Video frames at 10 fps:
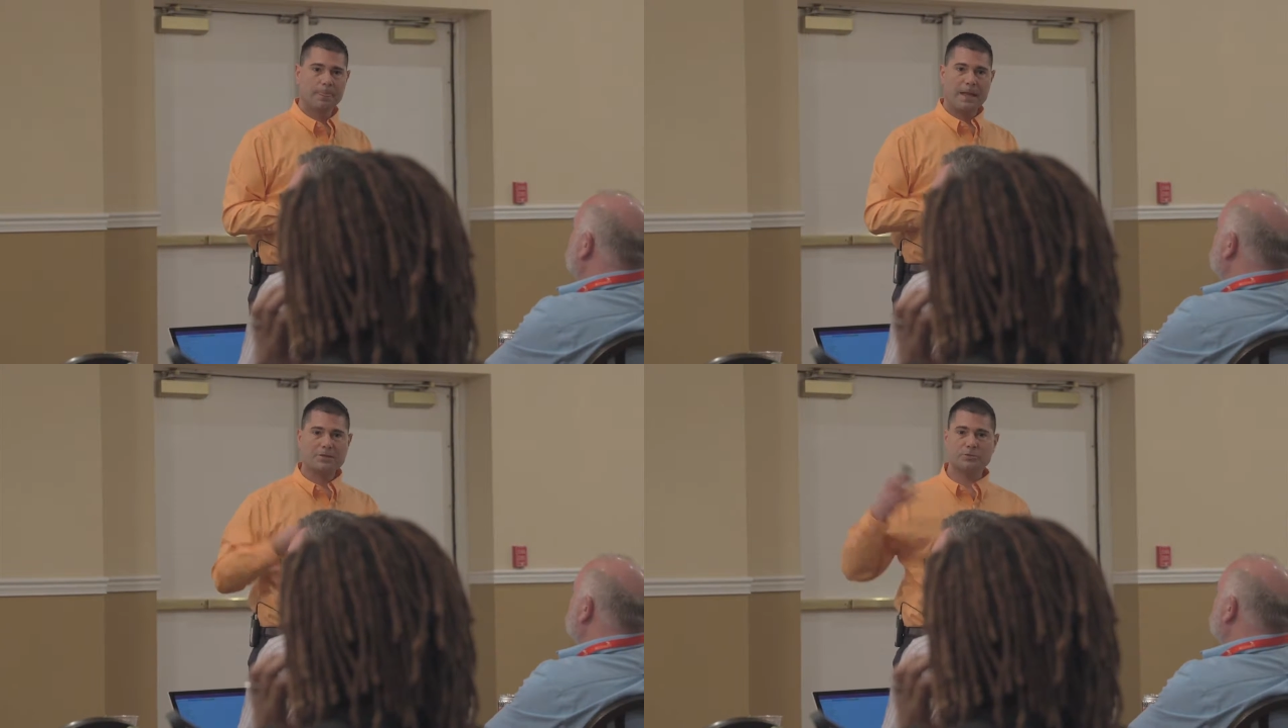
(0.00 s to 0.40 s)

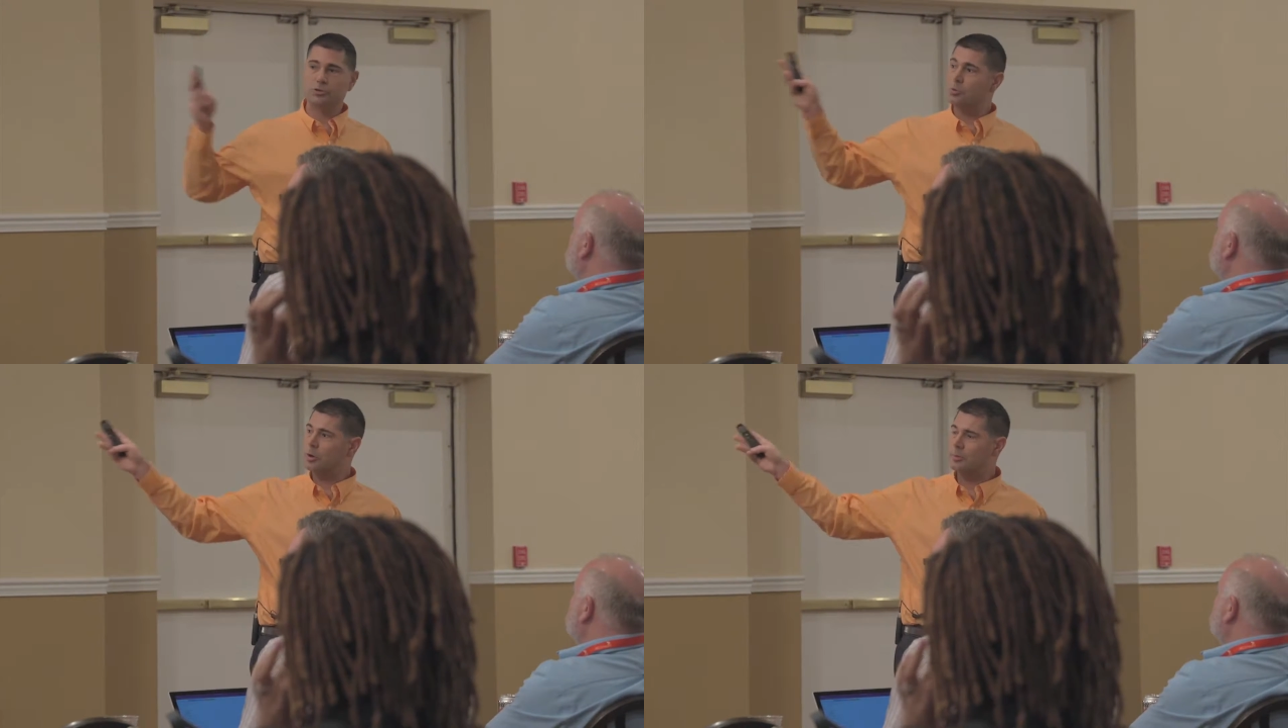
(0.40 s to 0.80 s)
That's
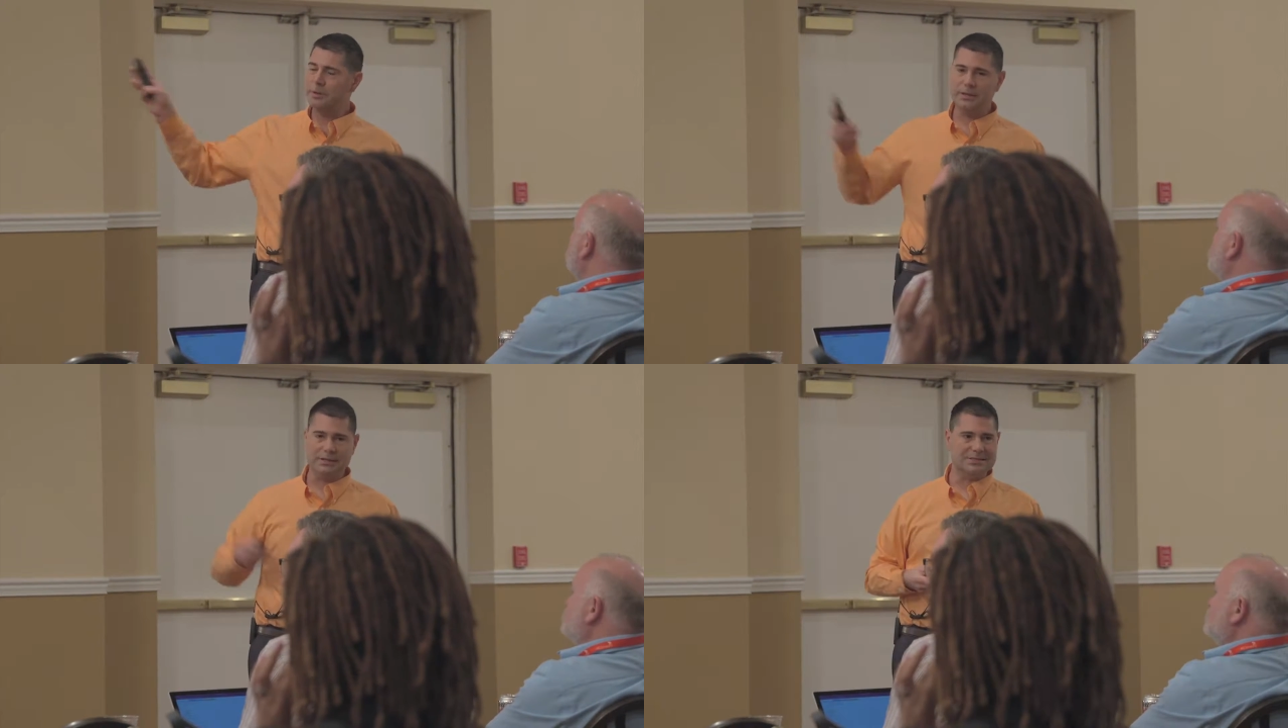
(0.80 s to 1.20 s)
what you want to
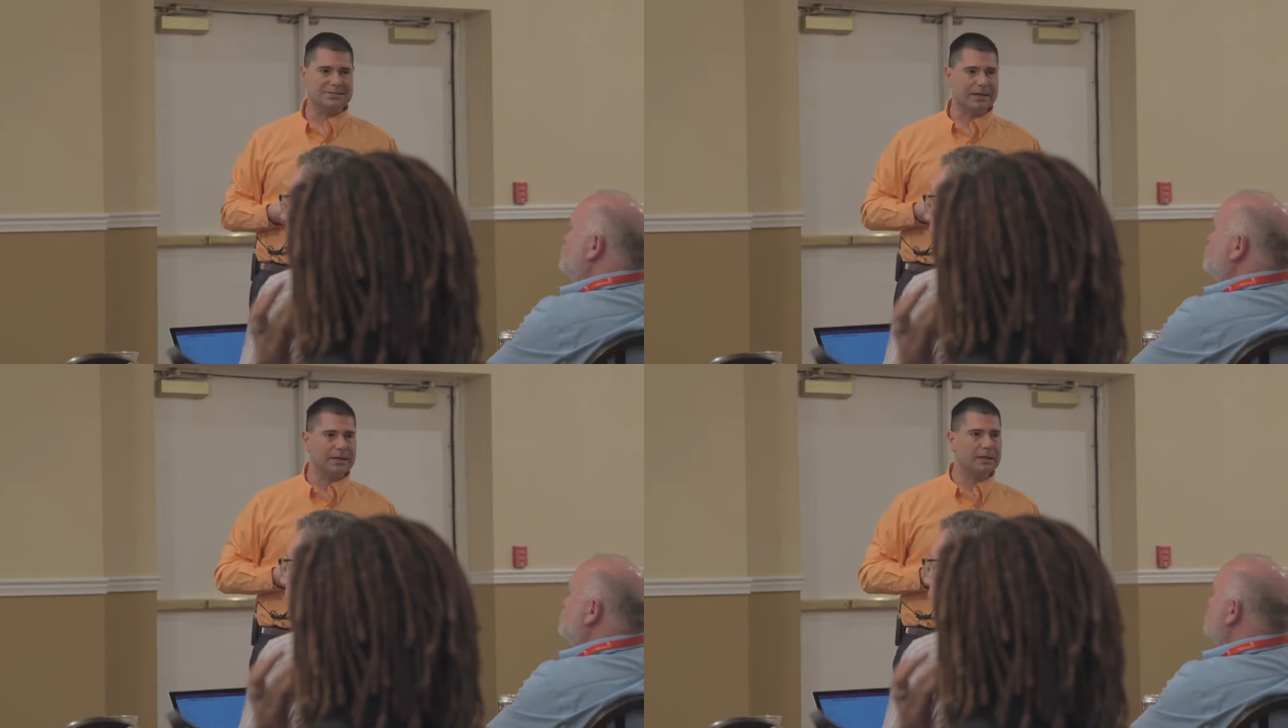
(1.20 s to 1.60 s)
be, the
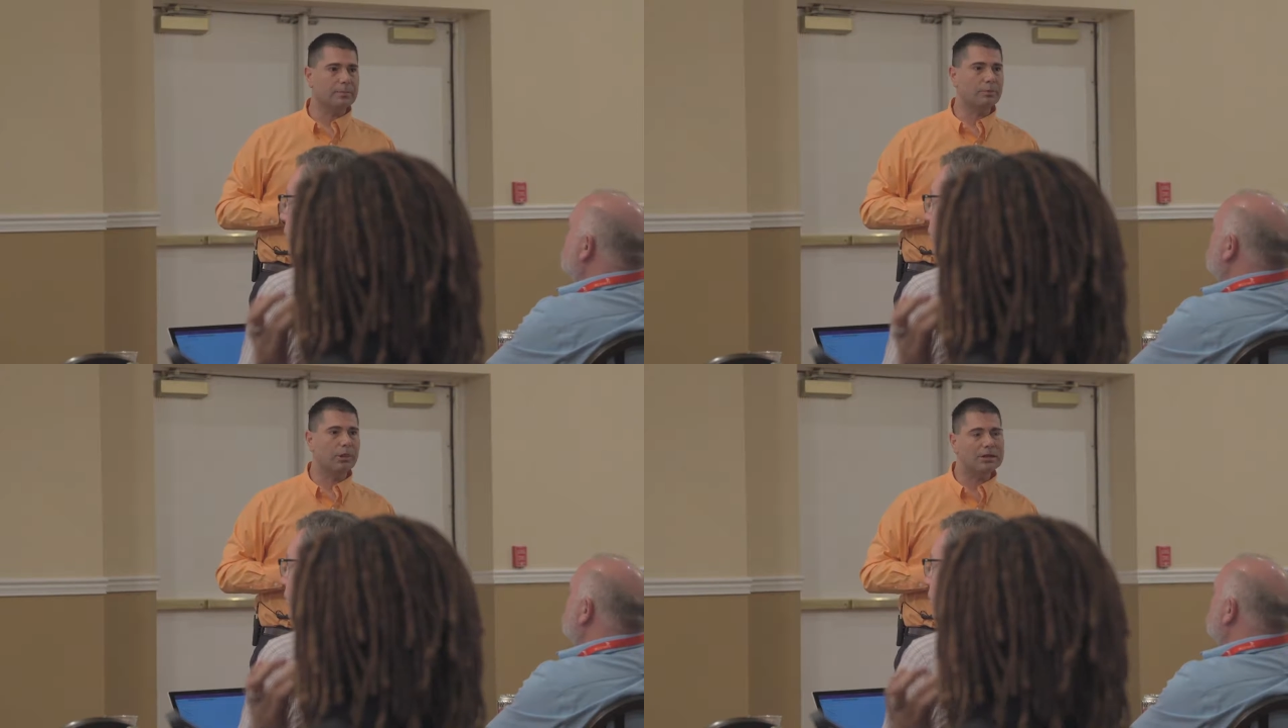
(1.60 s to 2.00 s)
psychic
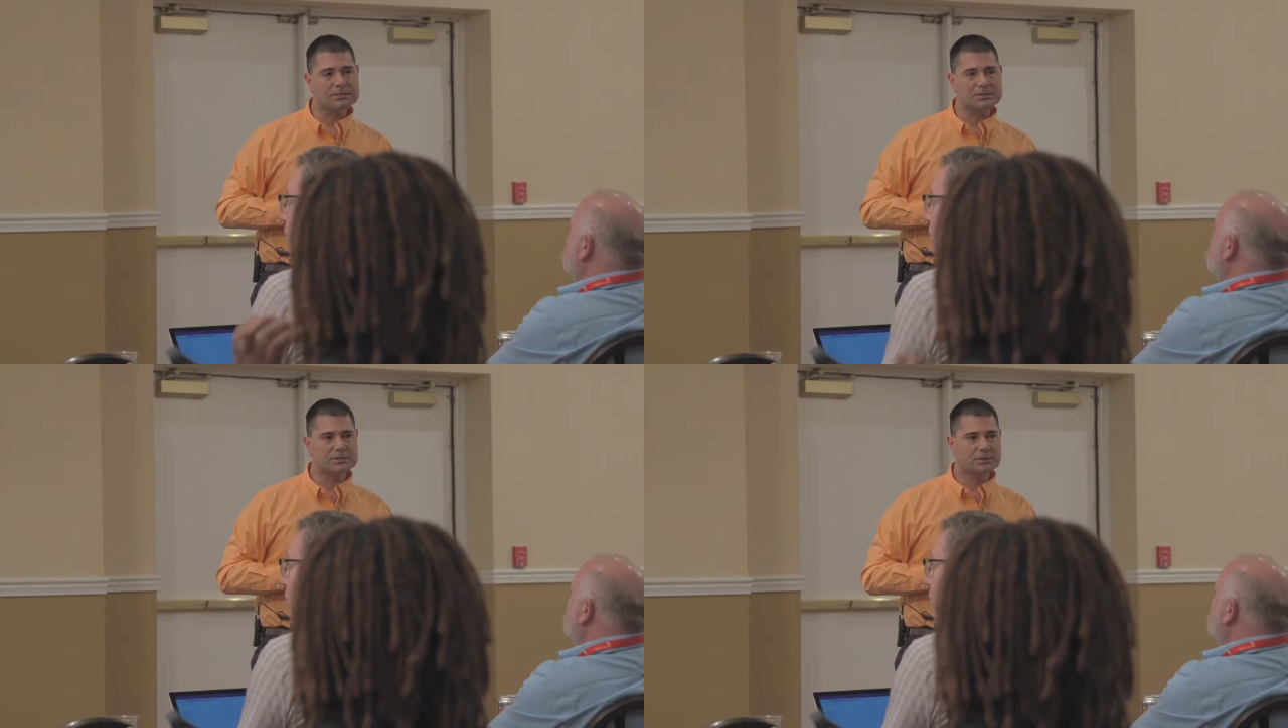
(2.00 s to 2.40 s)

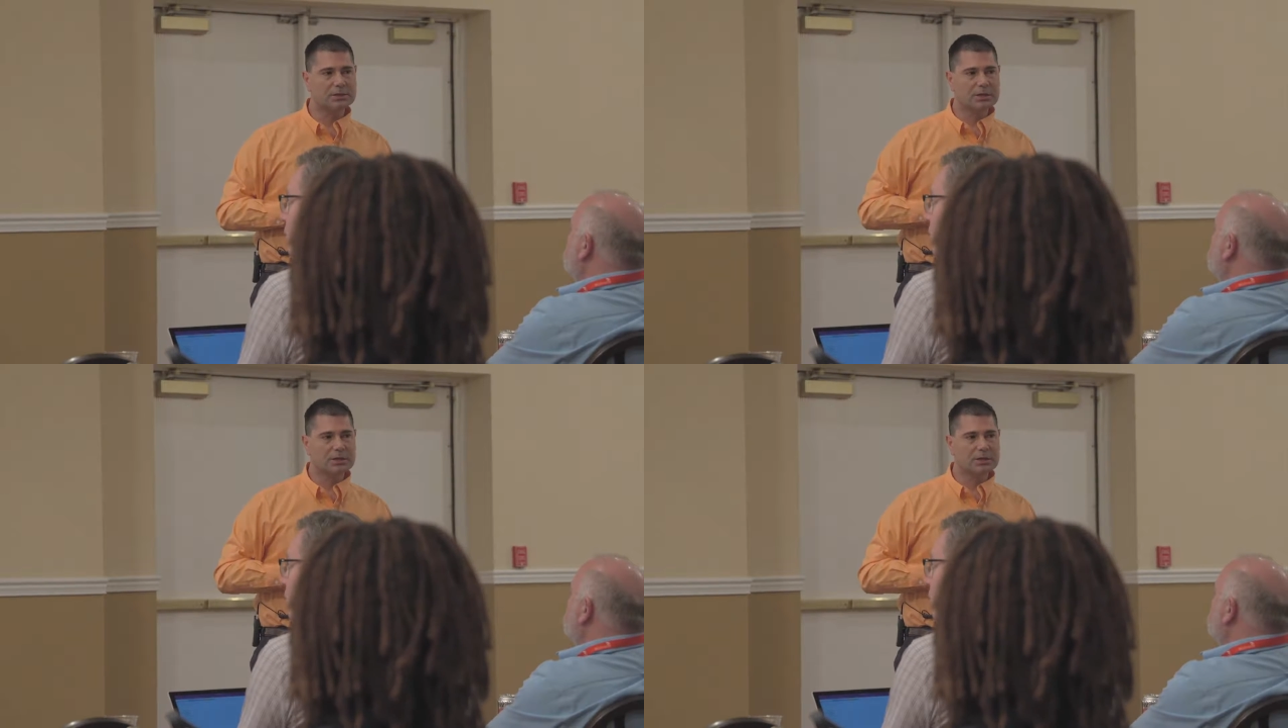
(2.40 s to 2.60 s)
plus.